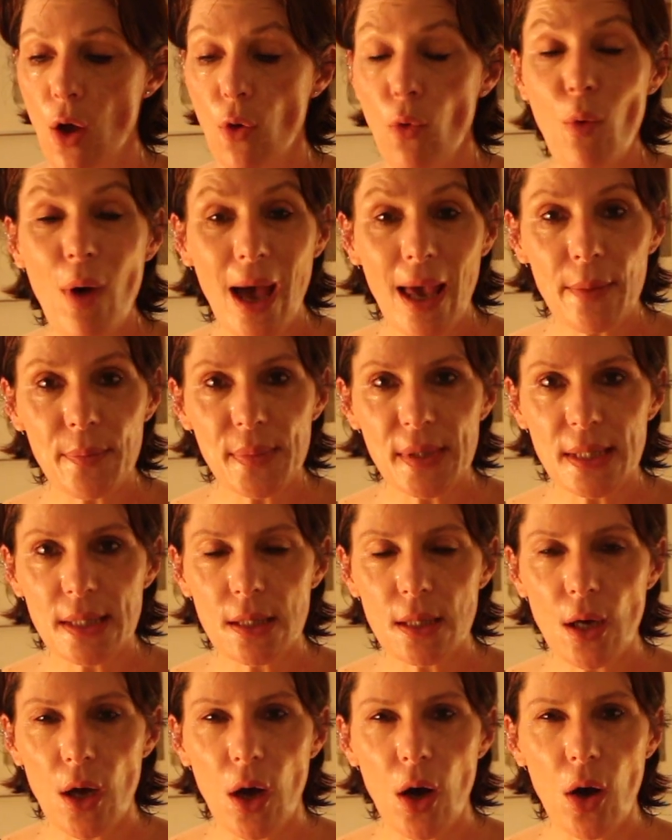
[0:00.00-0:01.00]

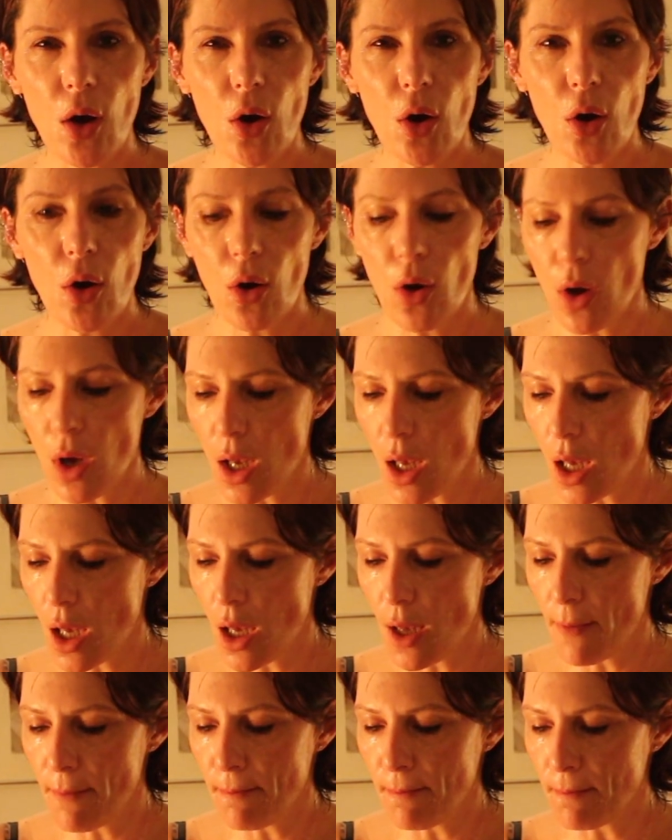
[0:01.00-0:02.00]
wipes or
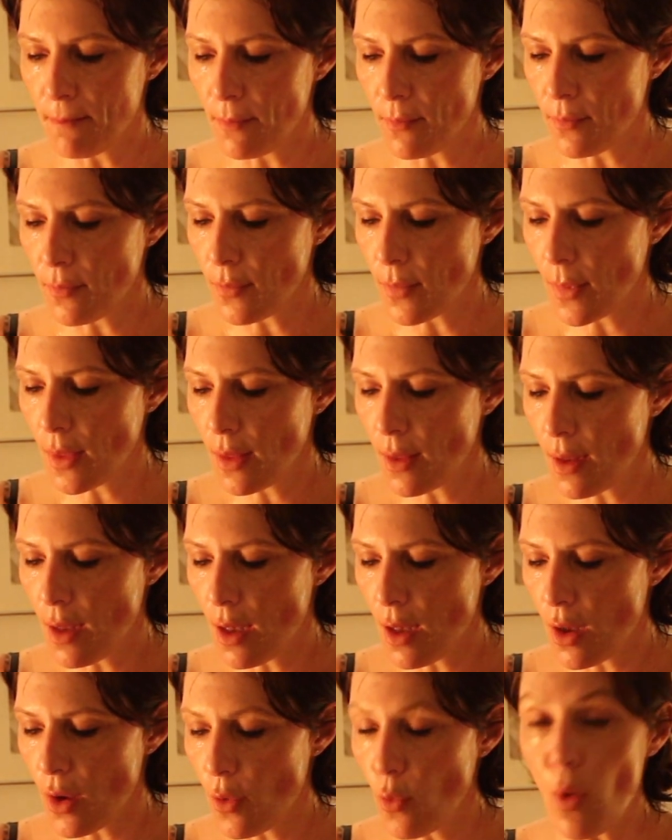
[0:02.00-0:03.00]

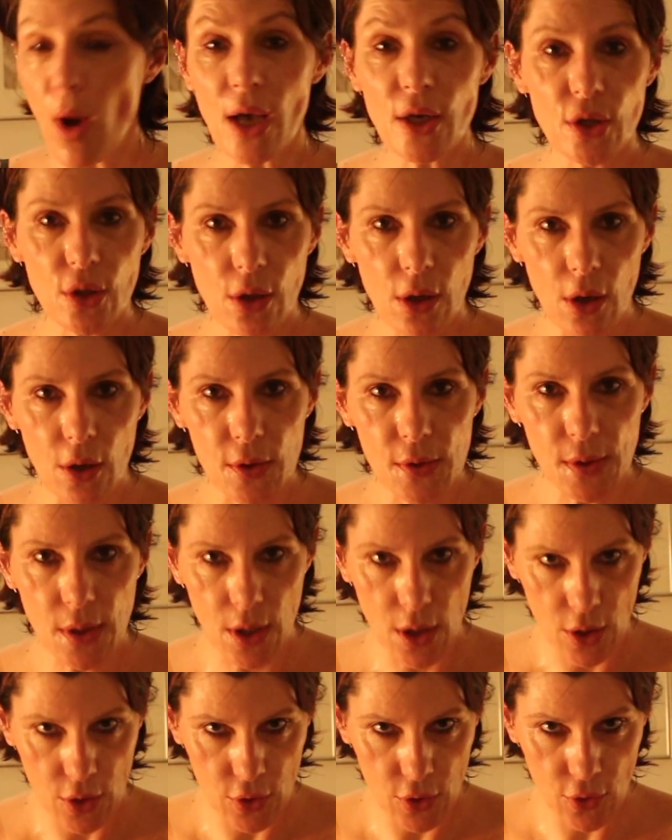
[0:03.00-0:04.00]
washcloths
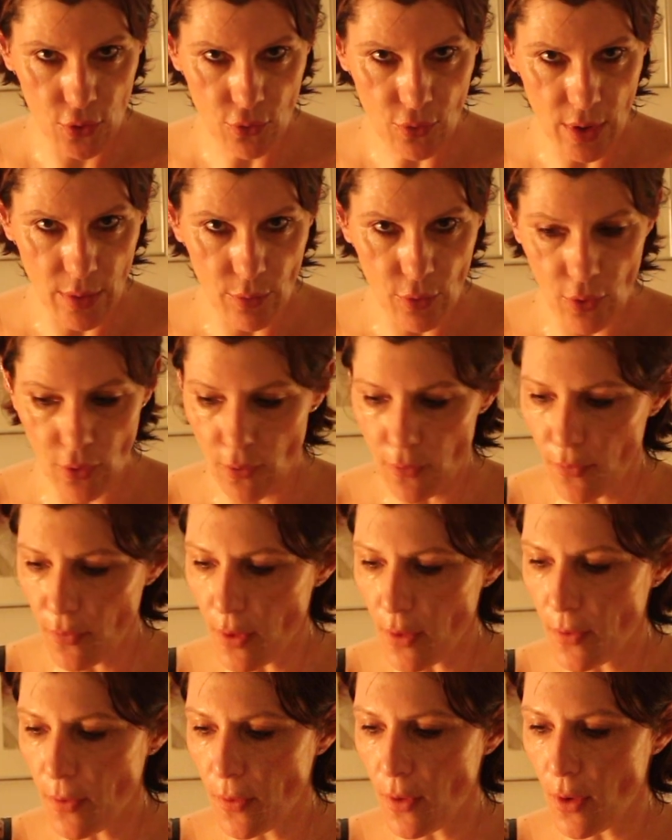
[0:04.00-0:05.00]
to remove
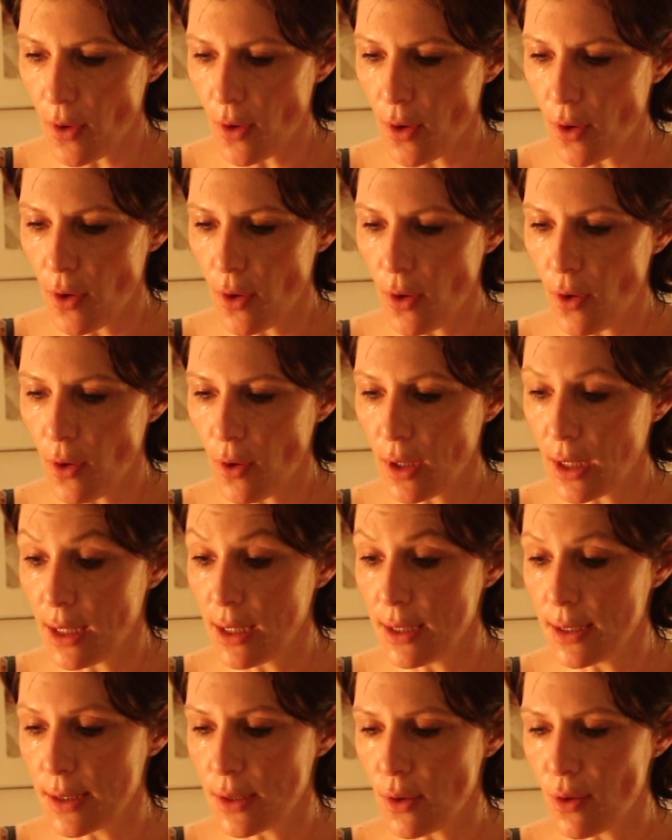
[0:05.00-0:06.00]
the
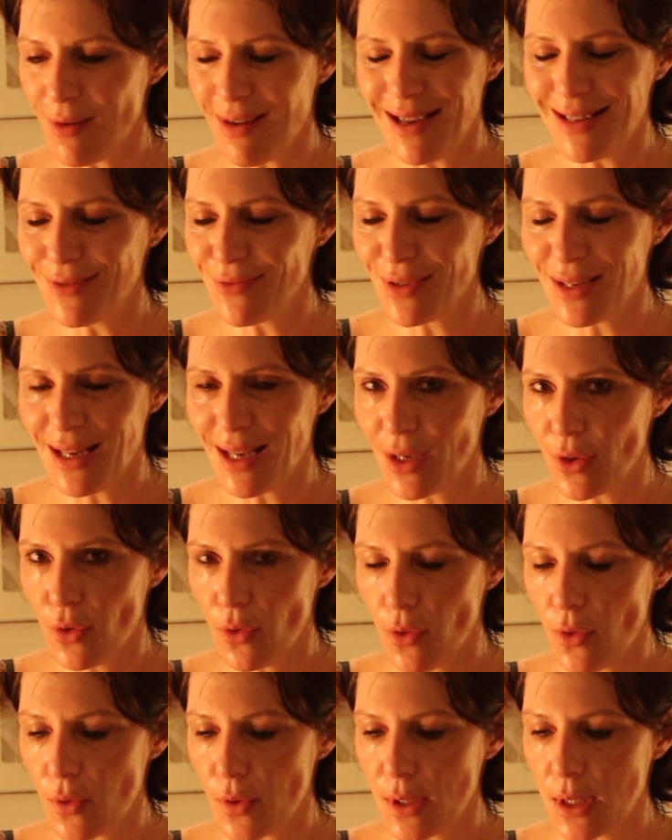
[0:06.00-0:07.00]
cleanser. I don't like
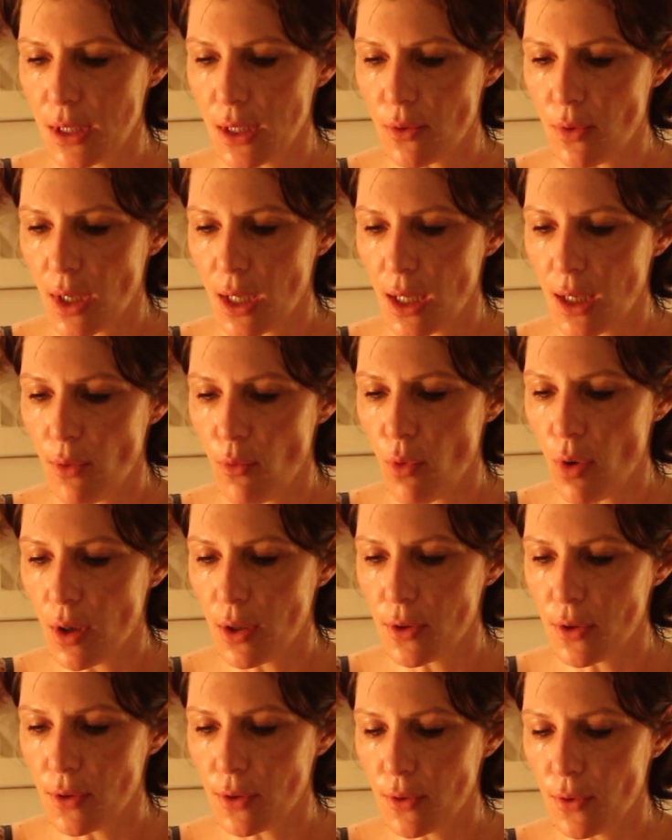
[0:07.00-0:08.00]
to use directly
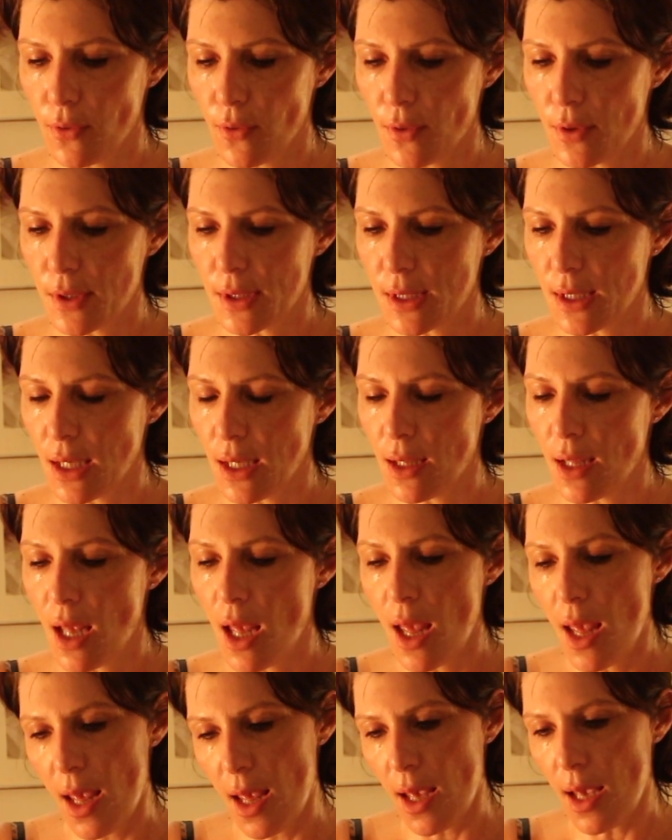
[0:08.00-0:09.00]
water onto the skin,
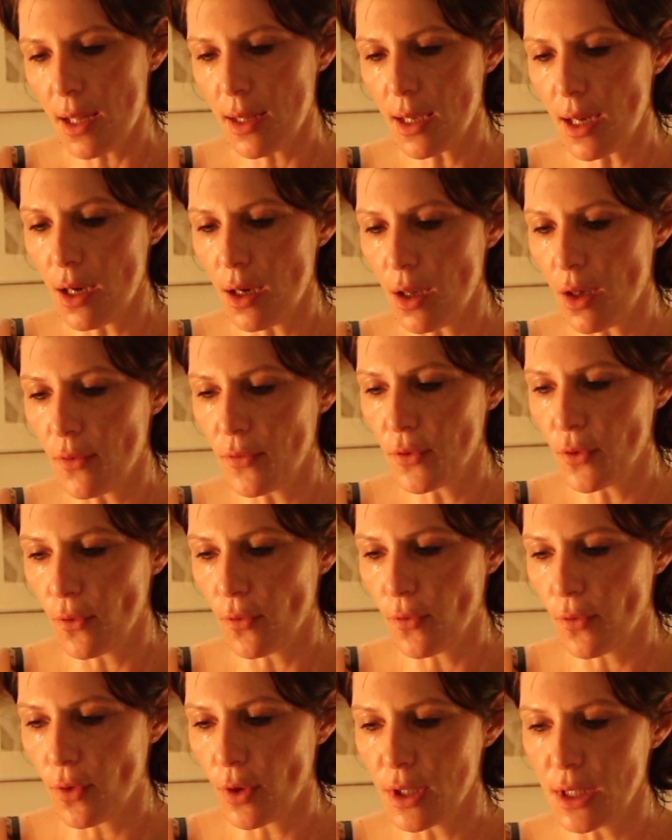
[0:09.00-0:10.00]
and I love to
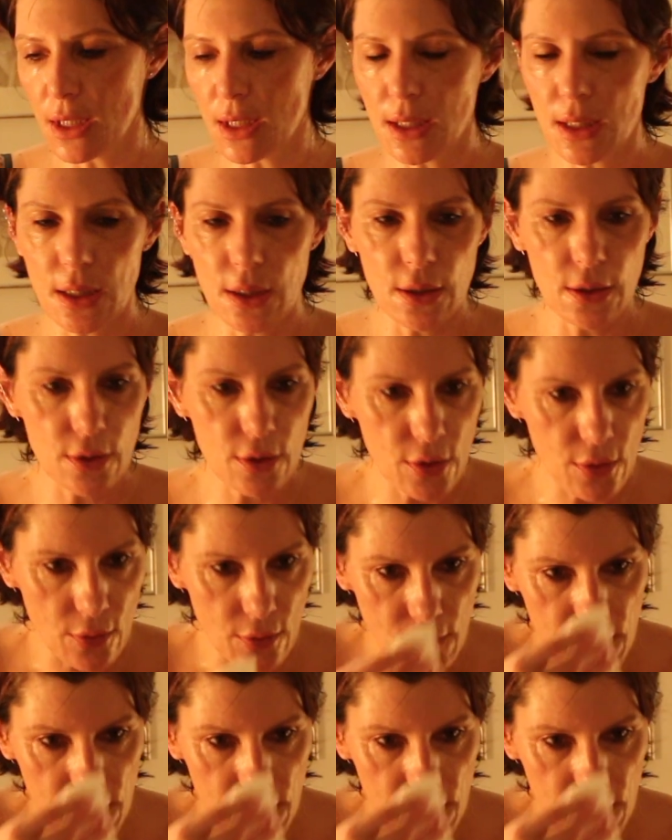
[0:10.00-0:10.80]
fold it in two.